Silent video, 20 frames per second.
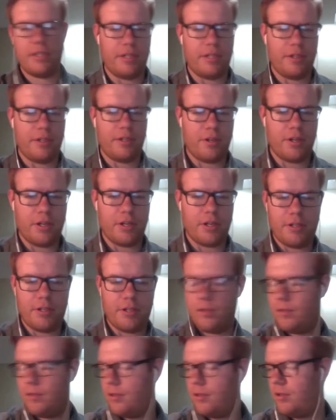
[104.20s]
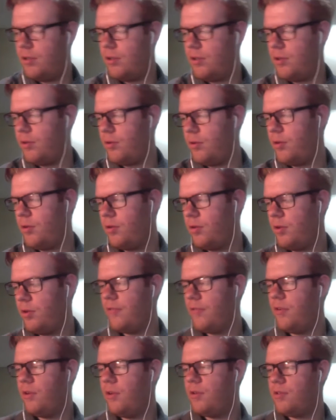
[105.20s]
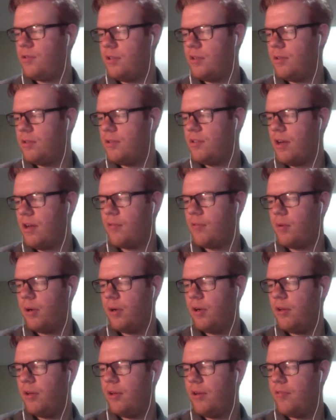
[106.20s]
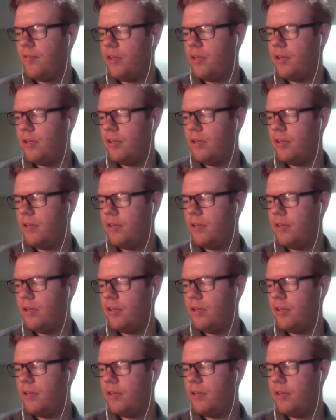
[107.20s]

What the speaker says: you're going to use, if you use the software, you have the